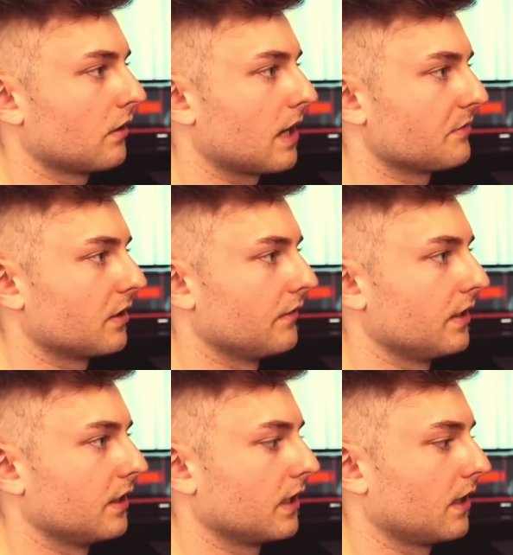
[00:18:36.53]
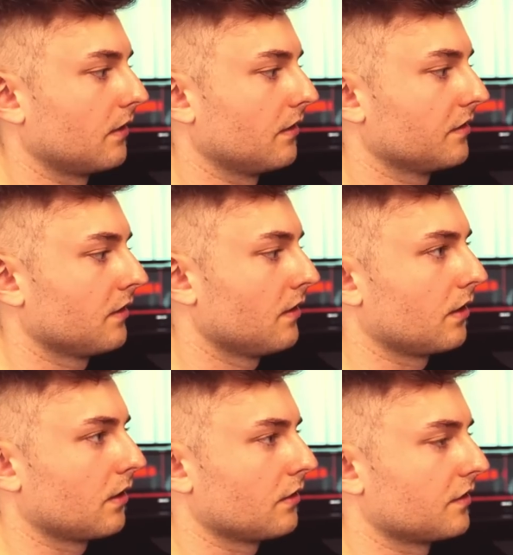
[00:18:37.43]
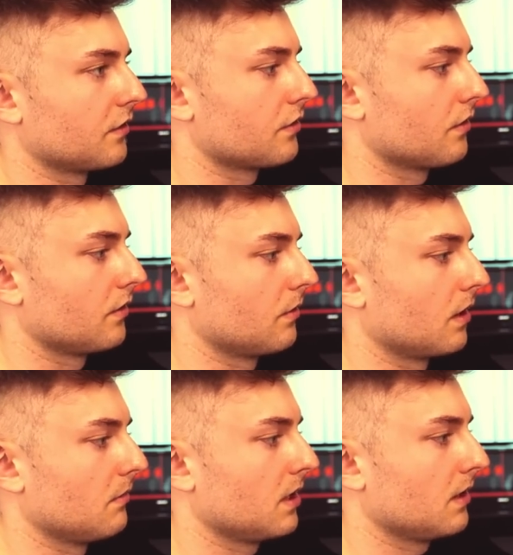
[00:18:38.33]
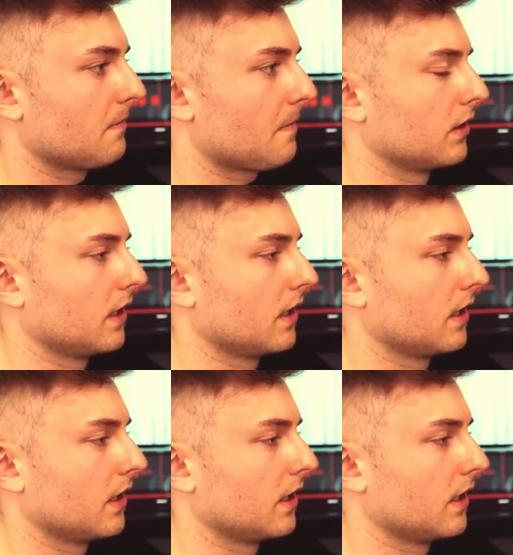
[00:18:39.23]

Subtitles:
crap ton of indicators here just to show you what I mean.